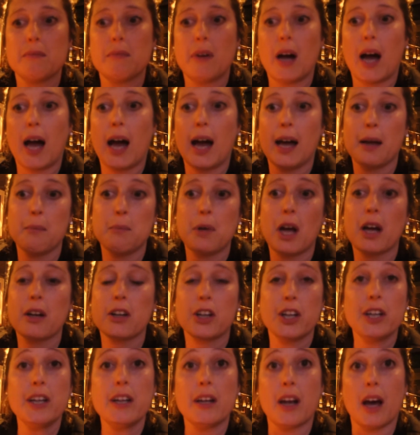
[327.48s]
I'm
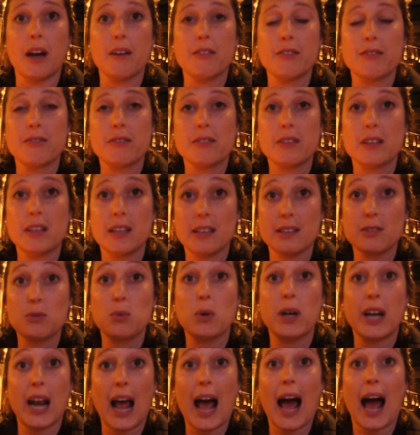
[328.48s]
not good enough is
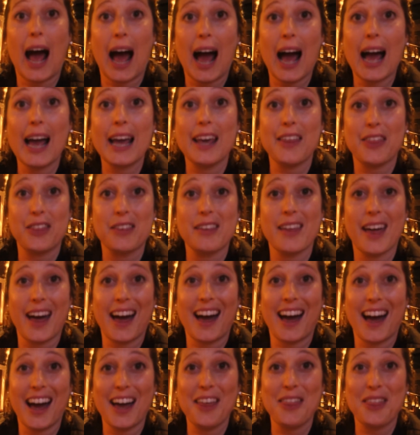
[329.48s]
what
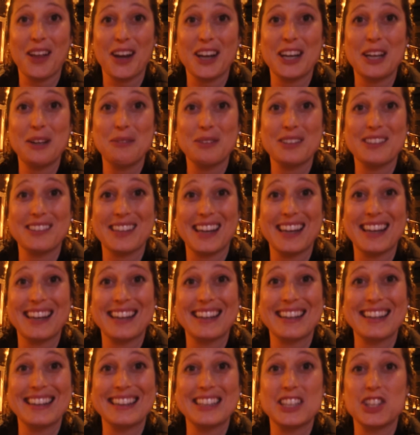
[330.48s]
I thought he was
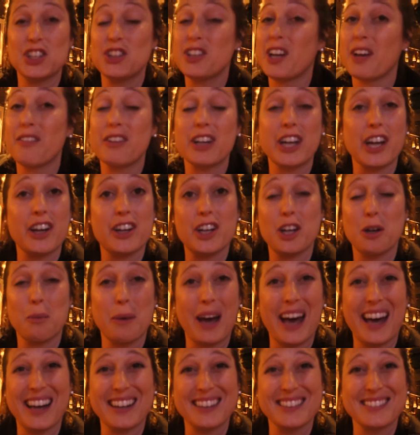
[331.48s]
saying. She'll never carry your
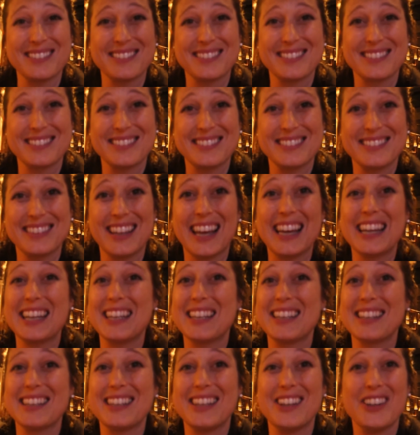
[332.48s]
bag. Like,
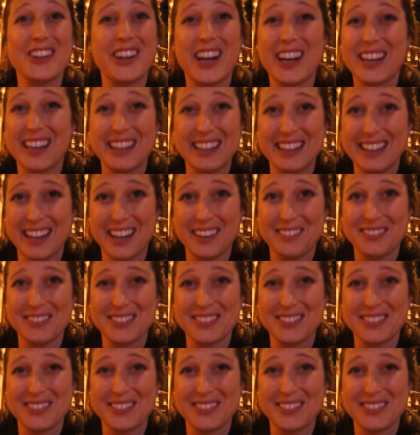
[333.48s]
you're not good enough.